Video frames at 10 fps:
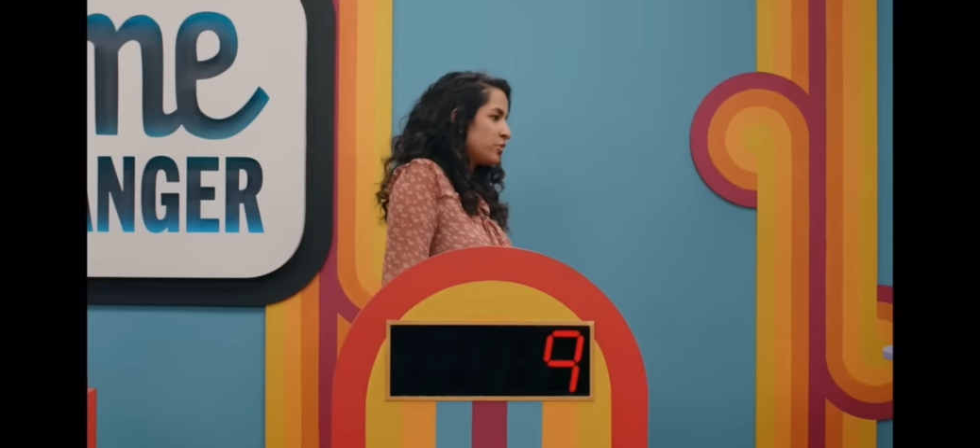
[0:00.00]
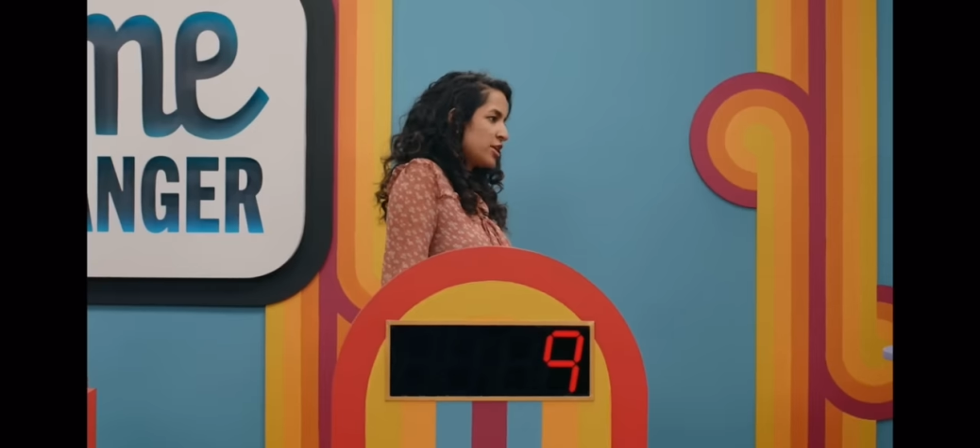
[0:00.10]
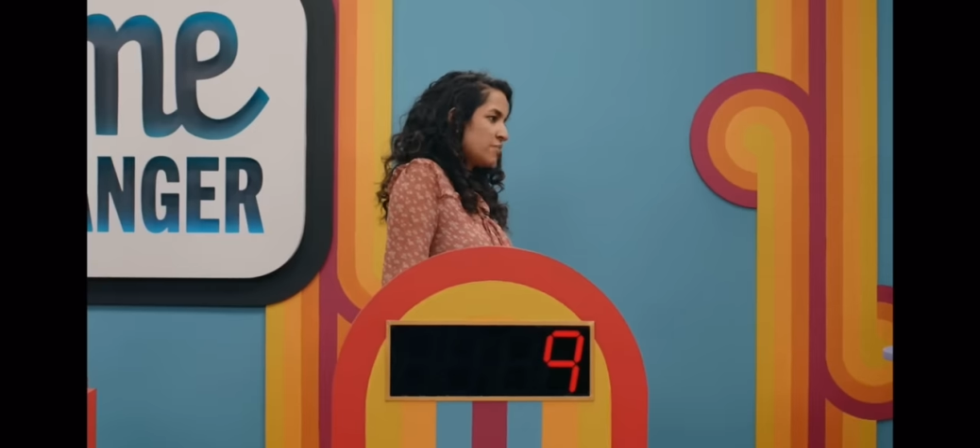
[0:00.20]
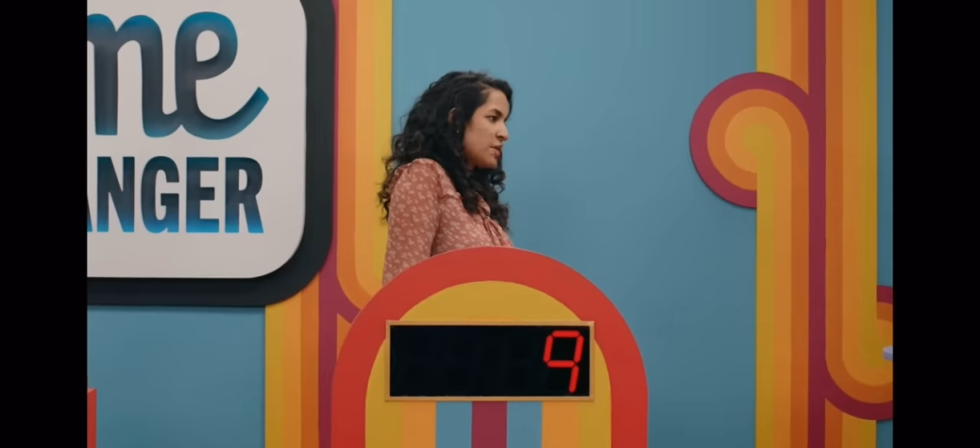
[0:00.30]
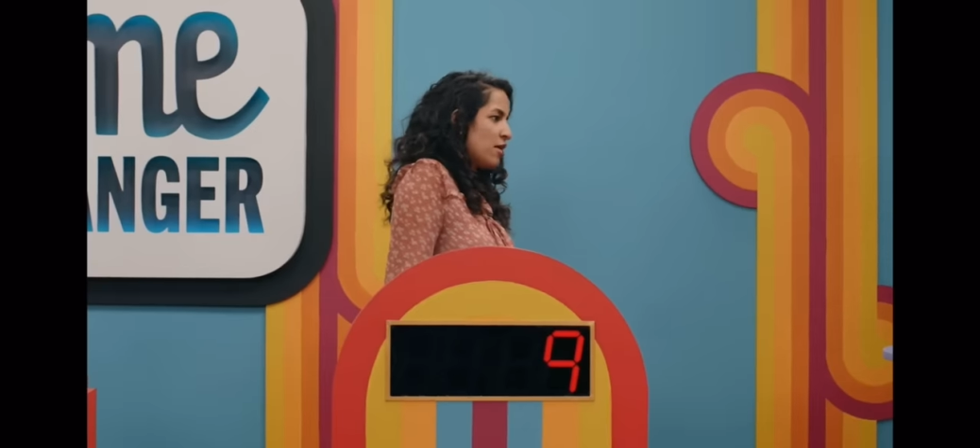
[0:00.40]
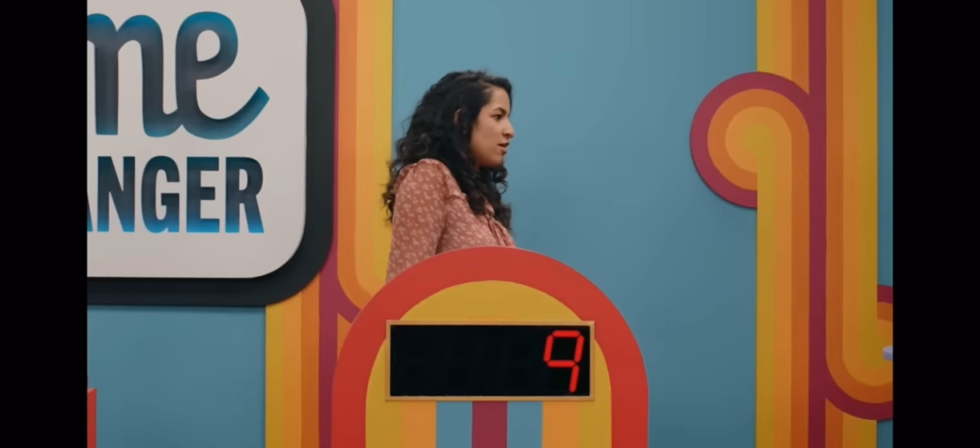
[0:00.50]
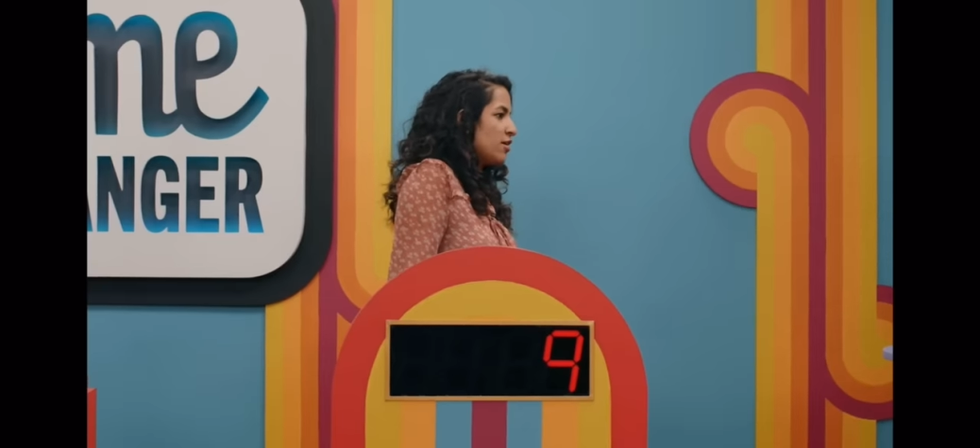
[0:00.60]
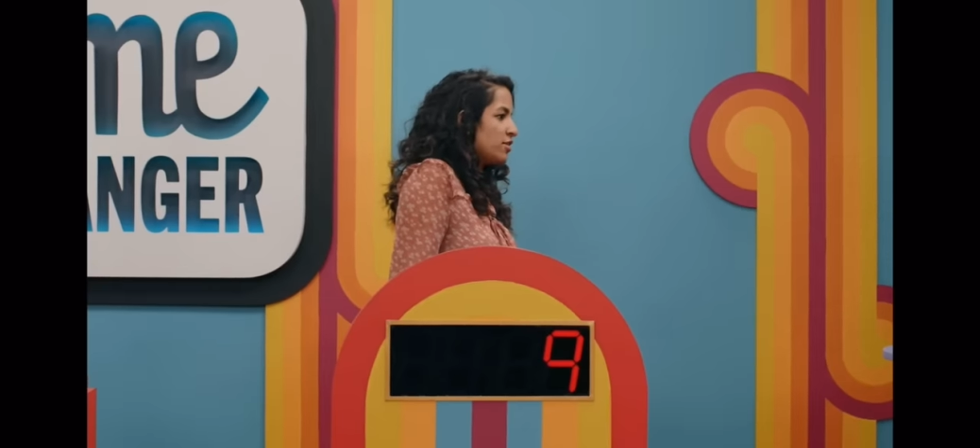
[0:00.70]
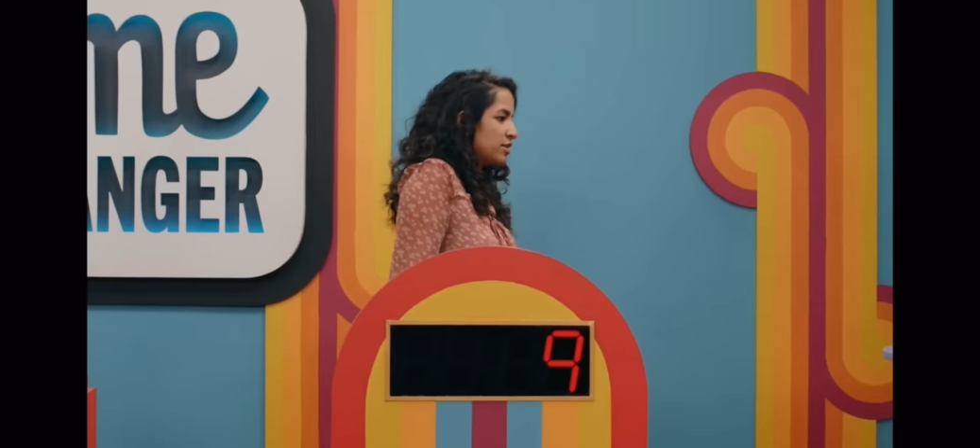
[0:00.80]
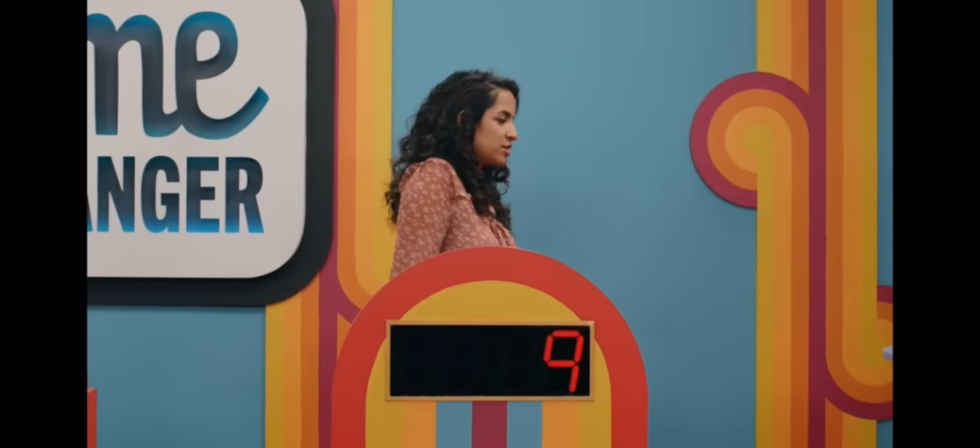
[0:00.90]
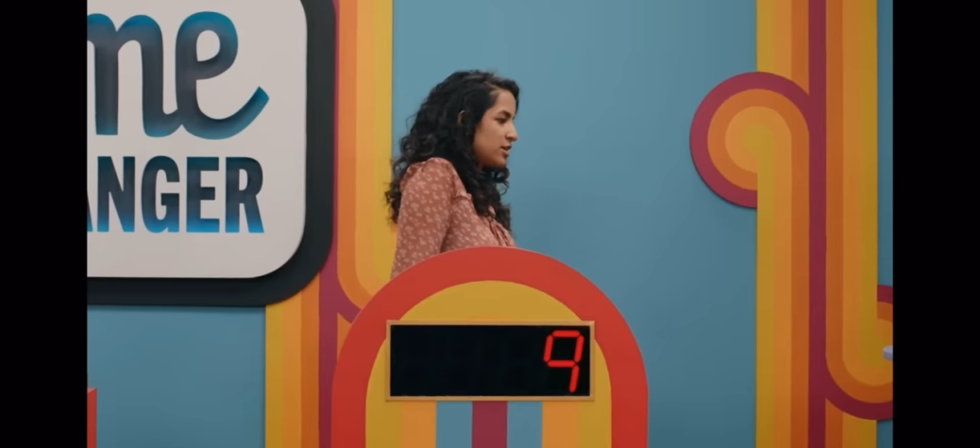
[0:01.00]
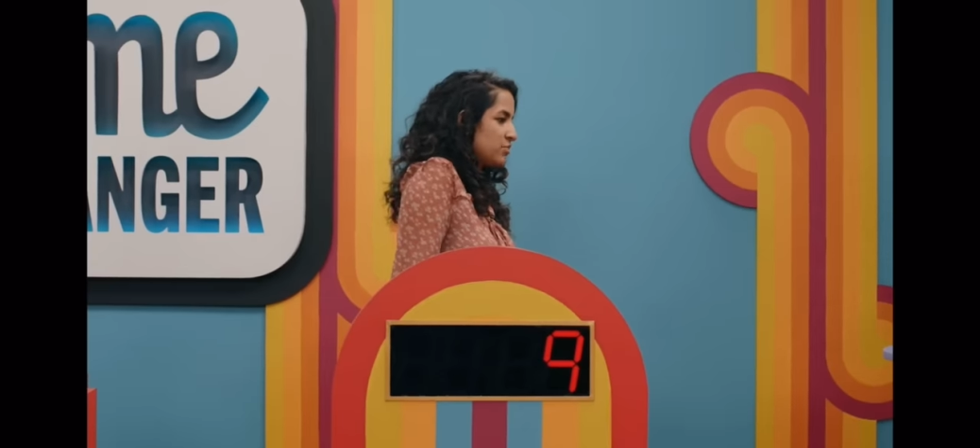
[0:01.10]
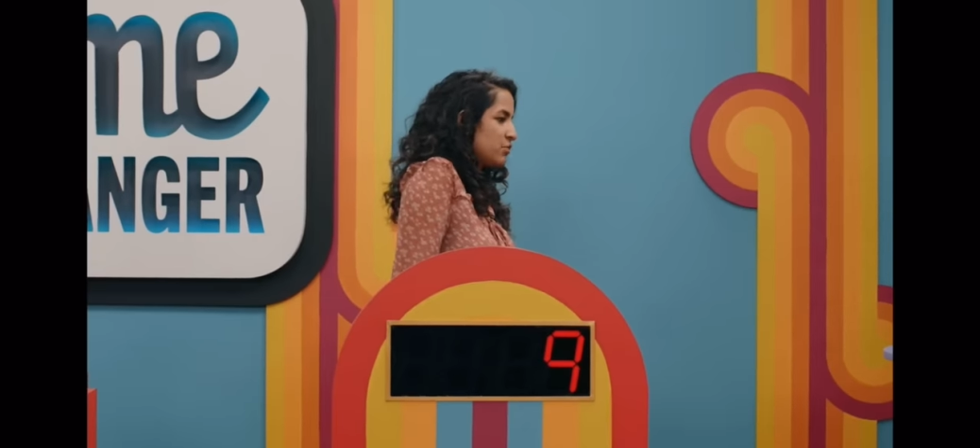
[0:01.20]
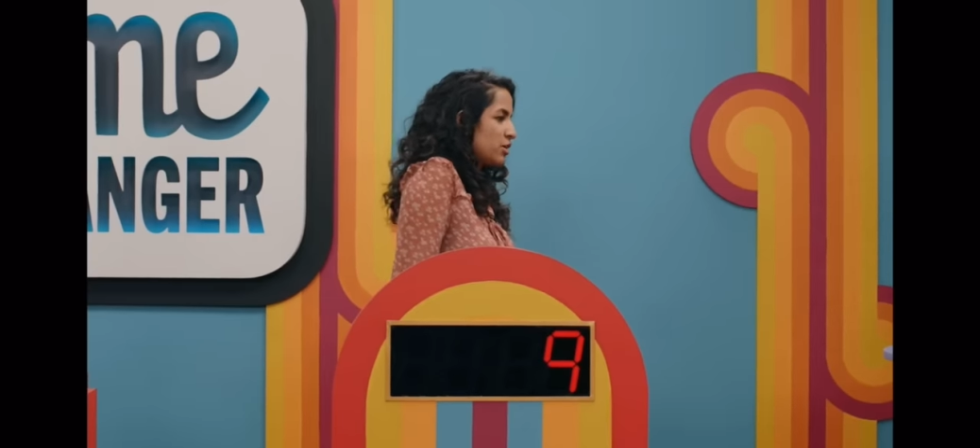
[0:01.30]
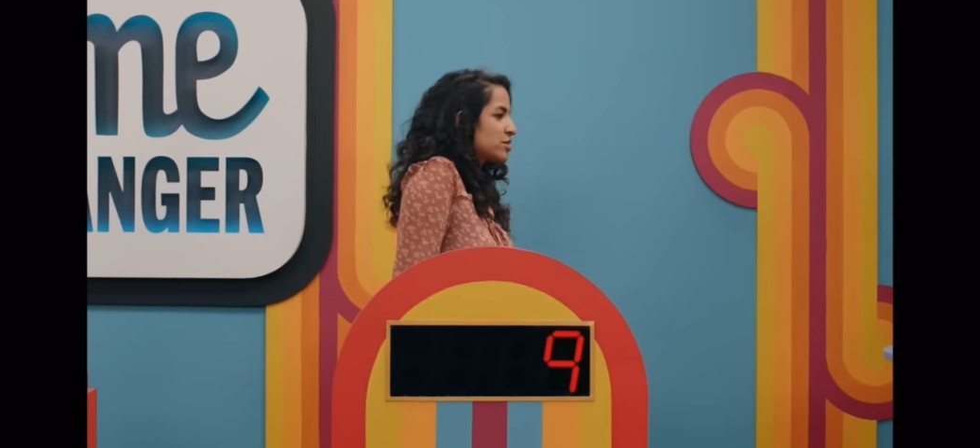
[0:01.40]
email on this
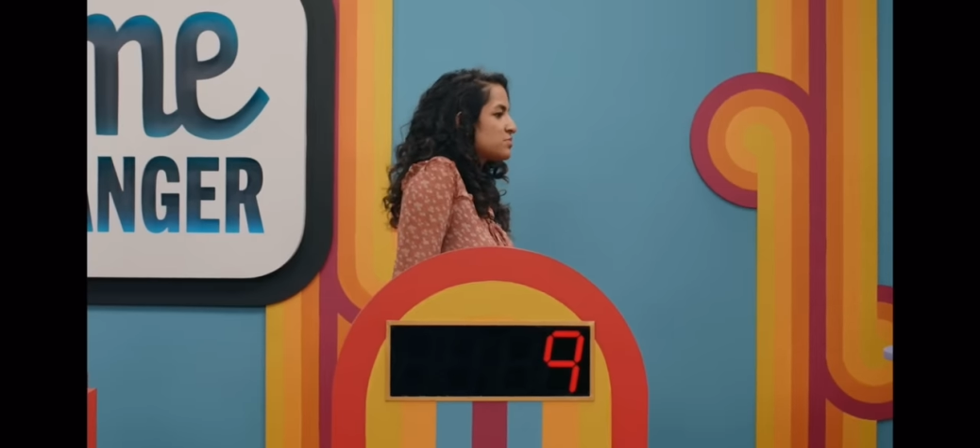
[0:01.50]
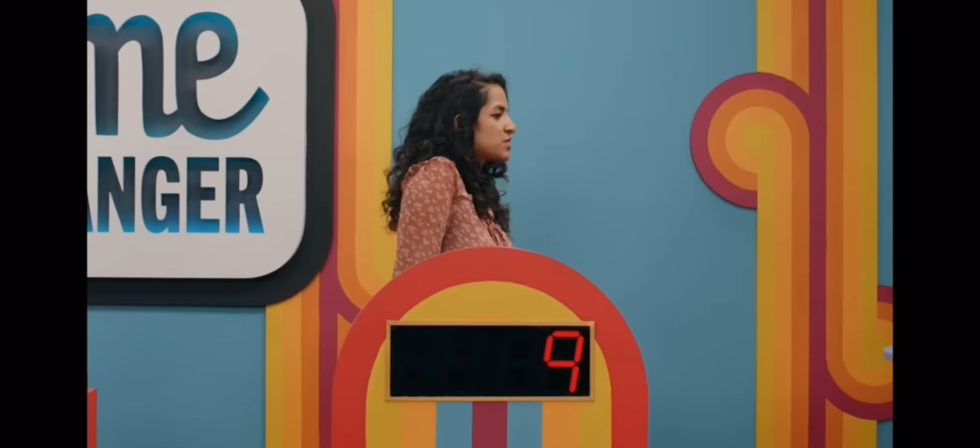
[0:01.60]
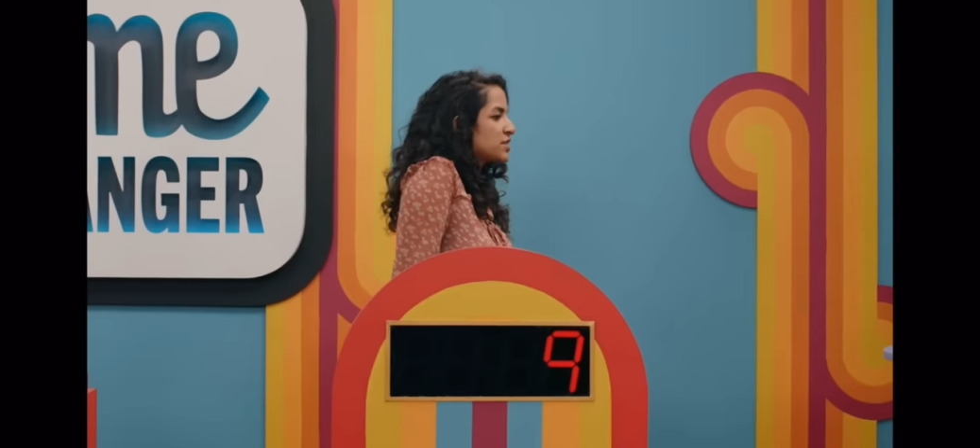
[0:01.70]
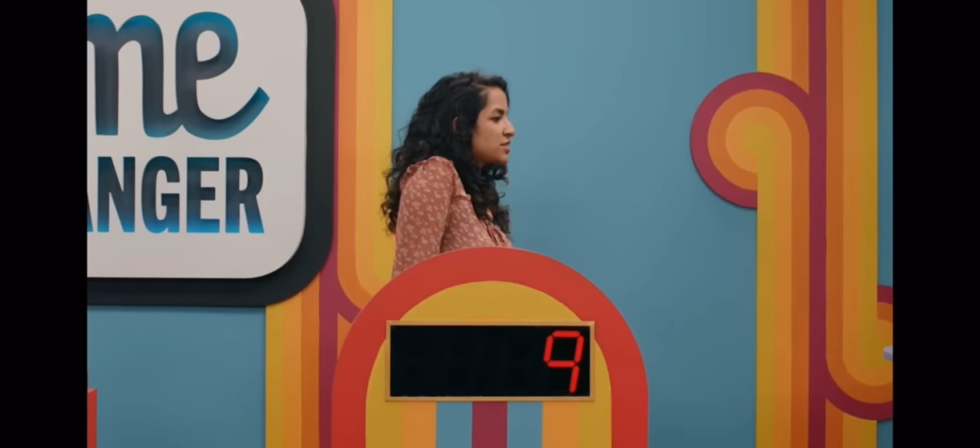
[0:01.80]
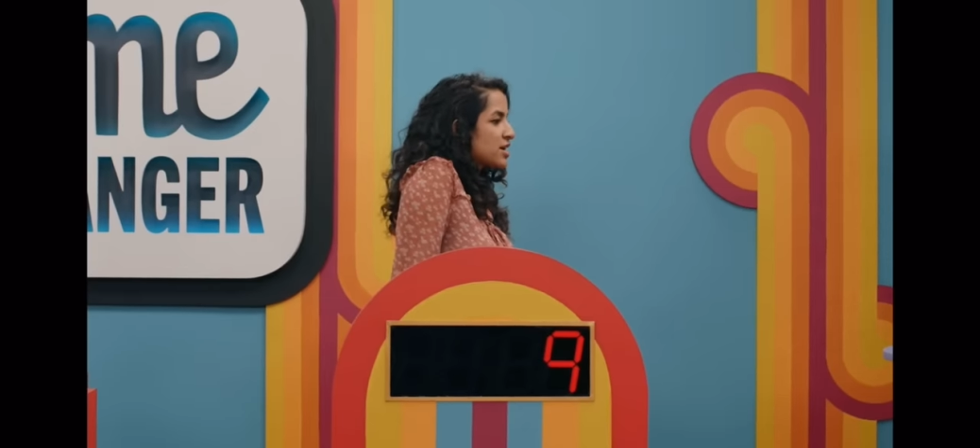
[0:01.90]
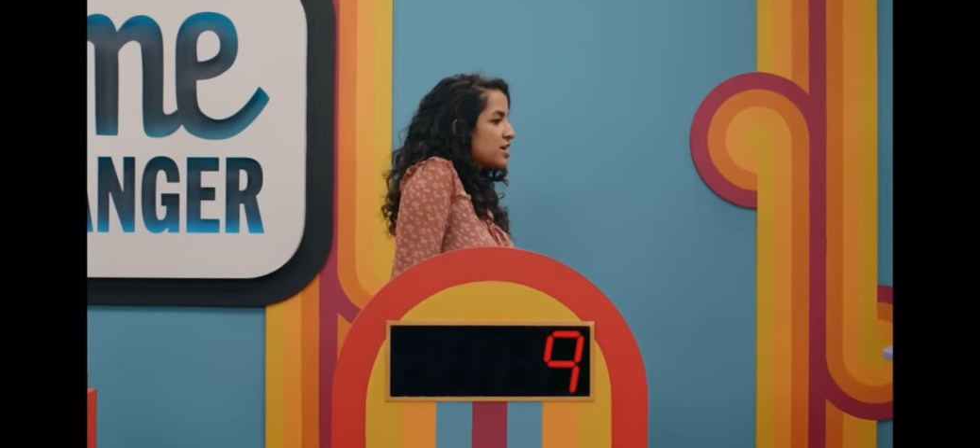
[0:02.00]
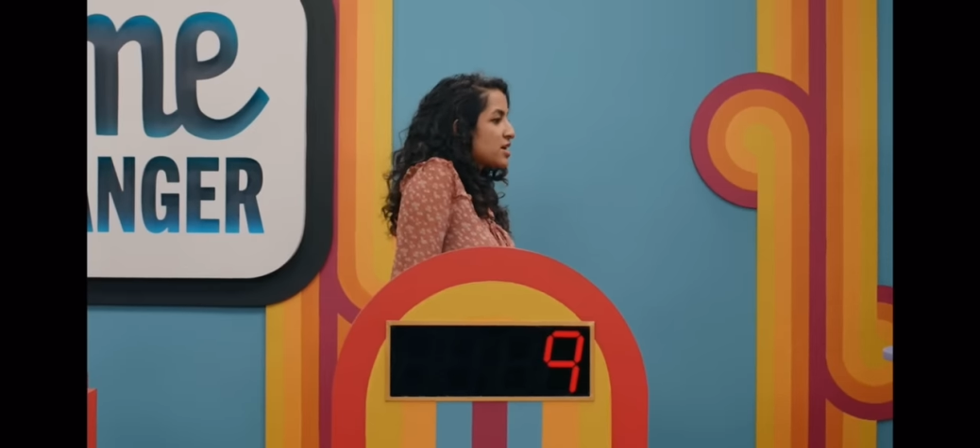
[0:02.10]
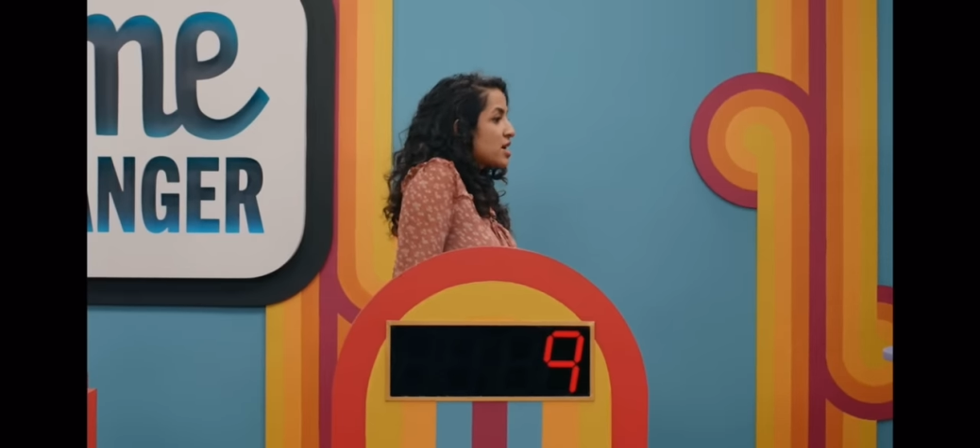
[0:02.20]
keyboard, something that said,